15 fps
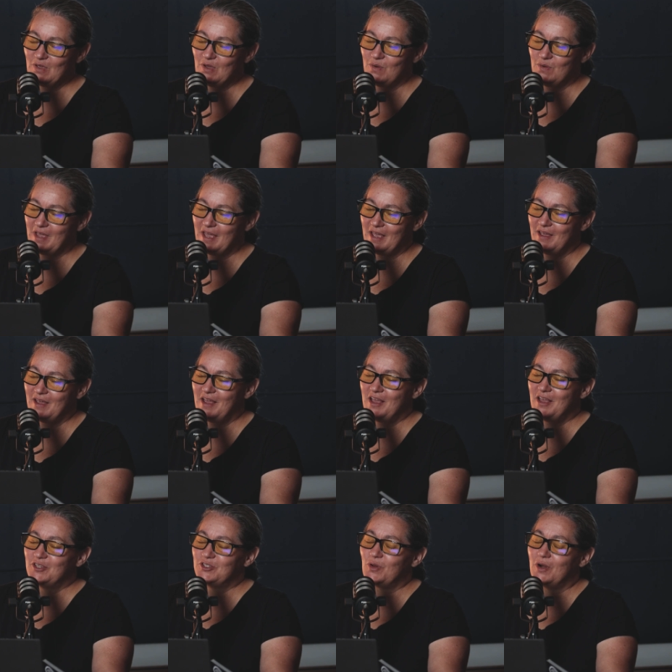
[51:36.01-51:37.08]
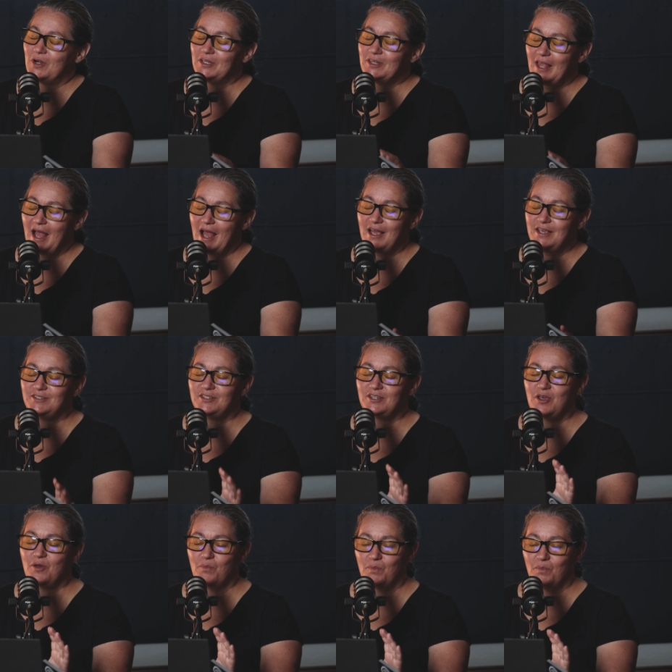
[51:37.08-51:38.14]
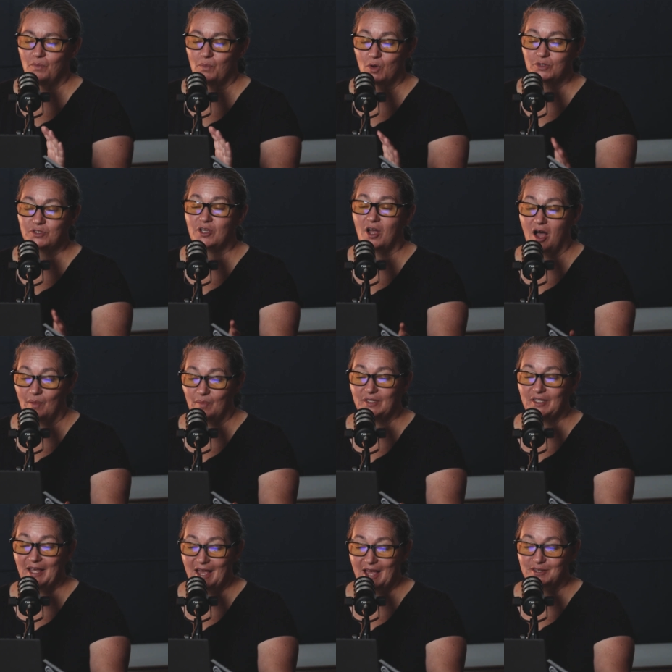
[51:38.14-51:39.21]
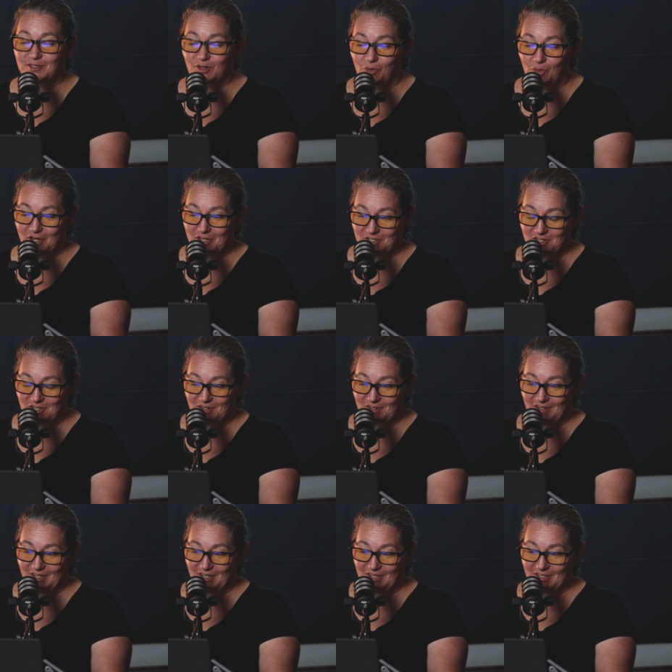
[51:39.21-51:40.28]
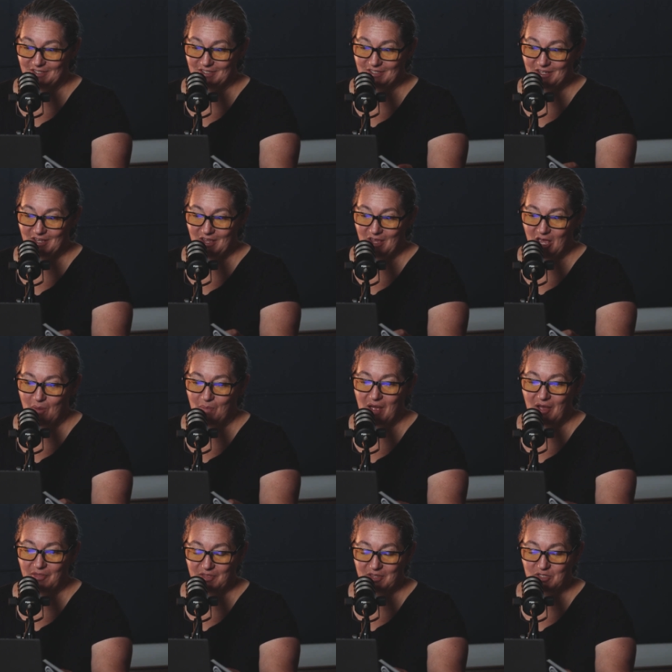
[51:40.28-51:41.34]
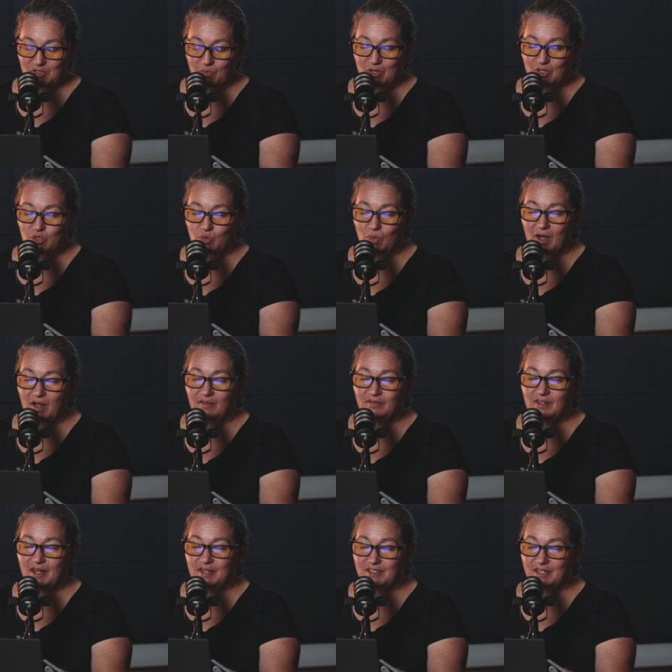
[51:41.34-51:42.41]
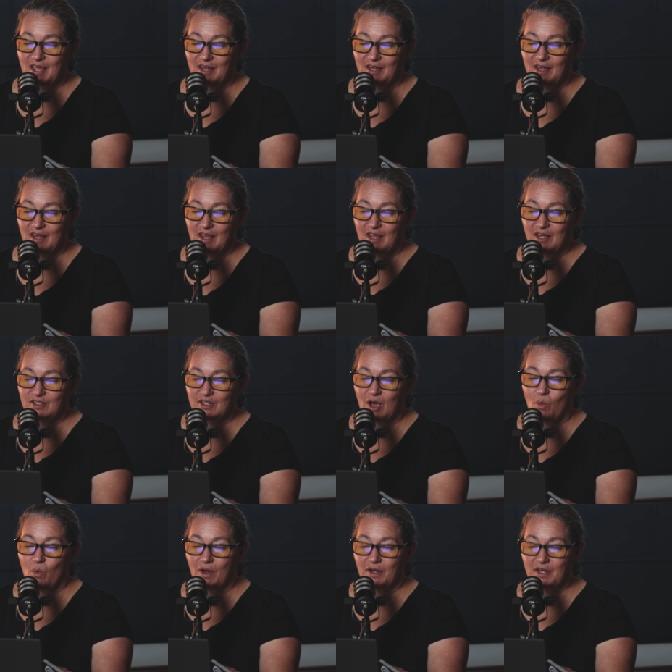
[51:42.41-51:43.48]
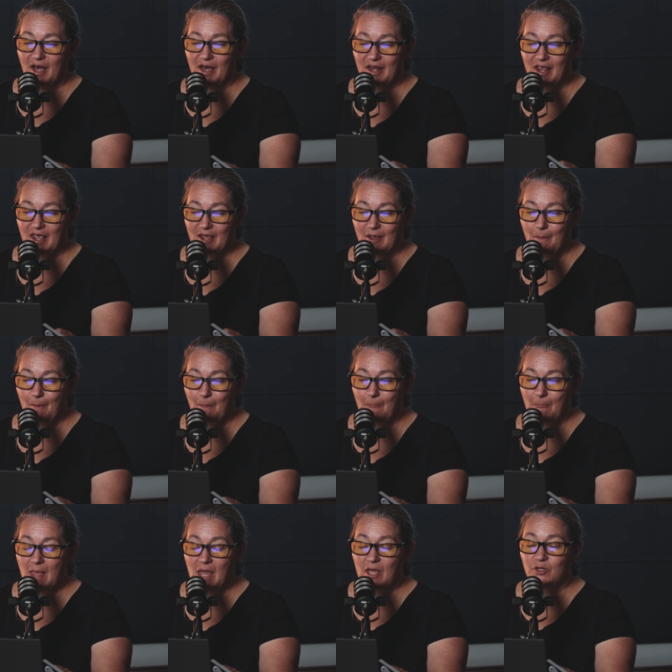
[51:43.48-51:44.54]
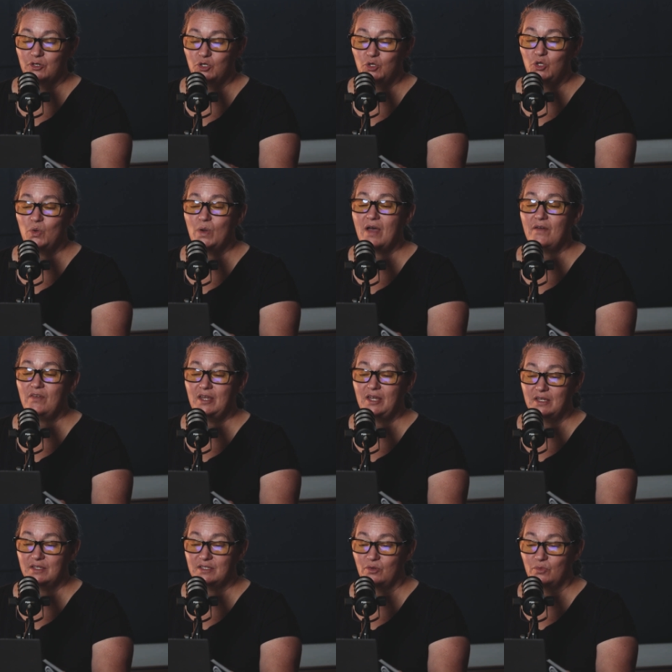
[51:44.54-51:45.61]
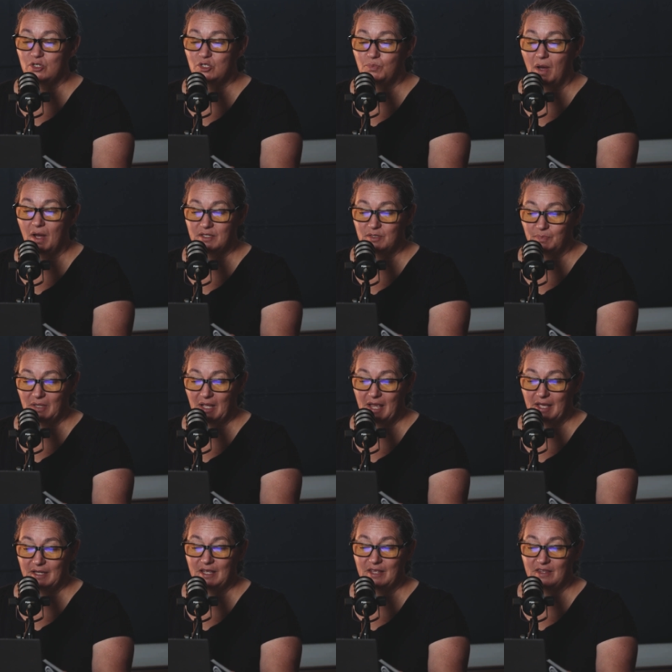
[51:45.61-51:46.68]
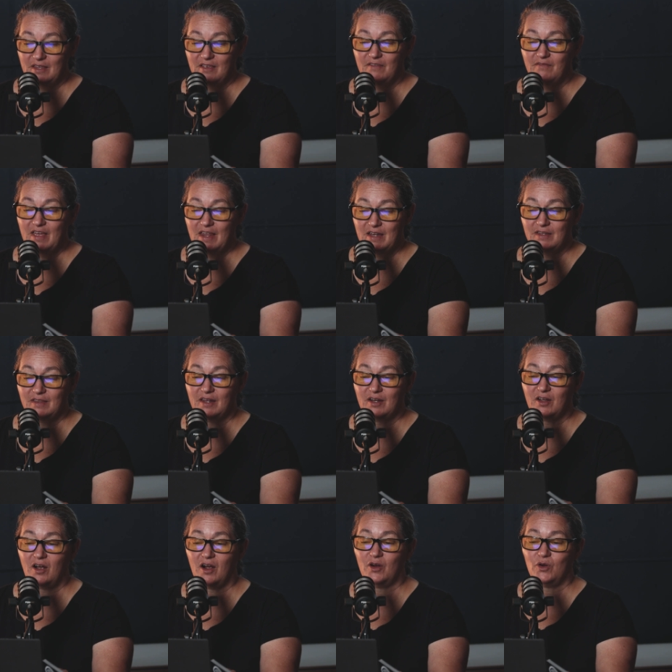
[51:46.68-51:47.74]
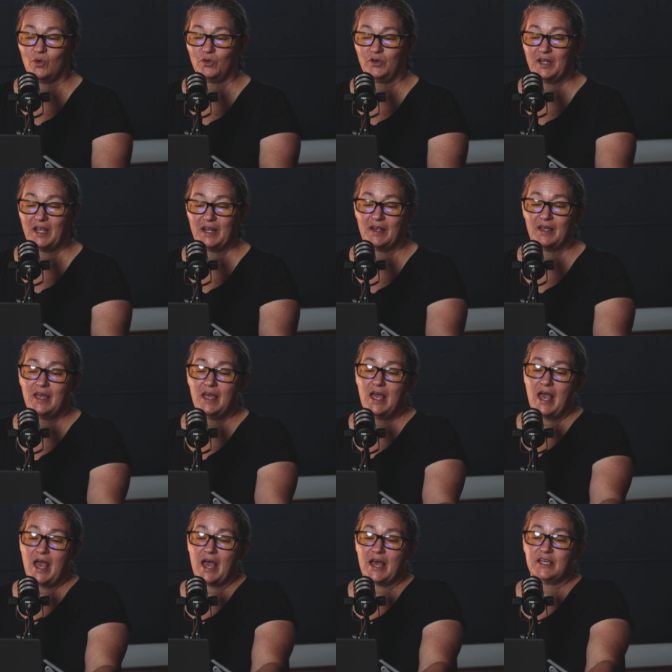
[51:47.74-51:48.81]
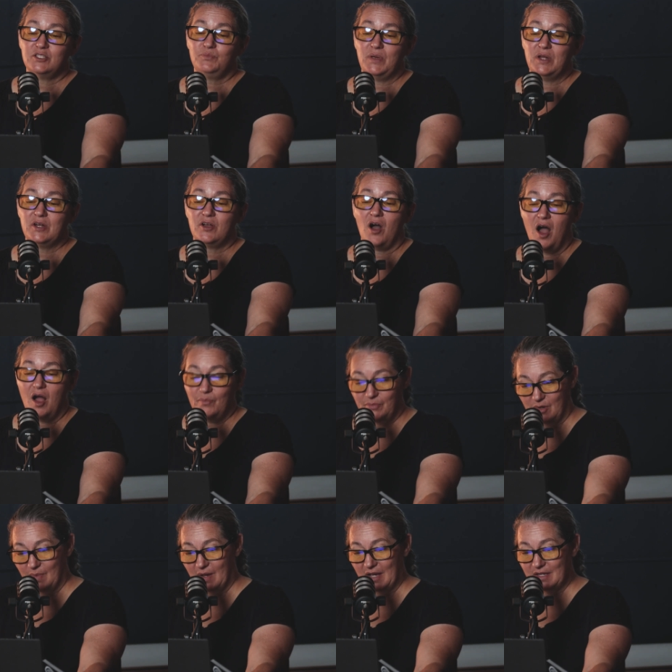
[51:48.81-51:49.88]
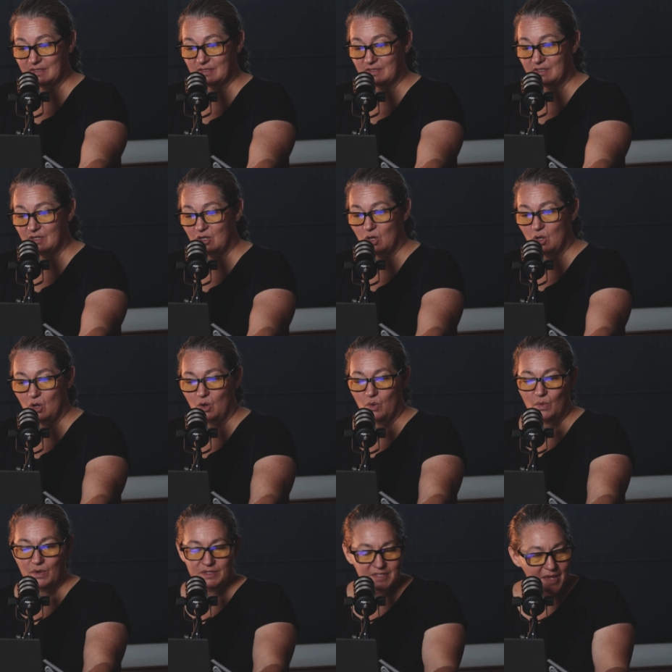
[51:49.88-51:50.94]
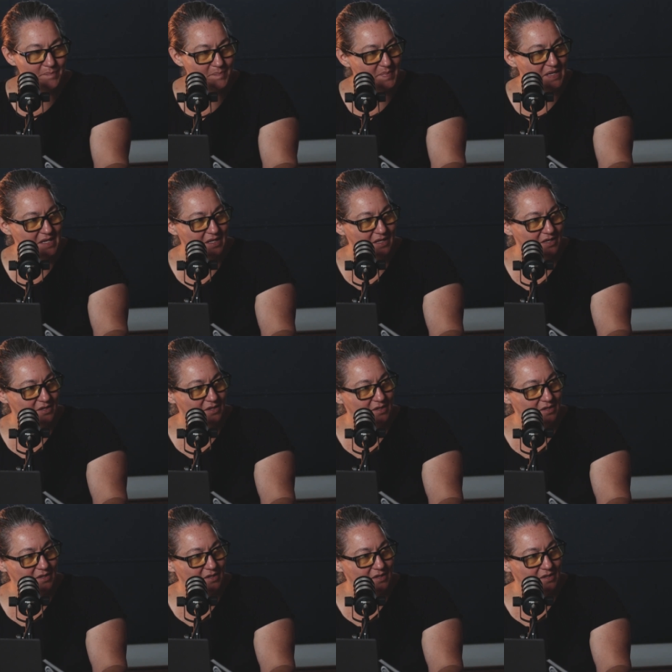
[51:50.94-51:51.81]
Okay. So our last most commonly asked question is about this one, 12.10.1.a. Do you have an incident response plan in the event that a cardholder data has been compromised? What does that mean?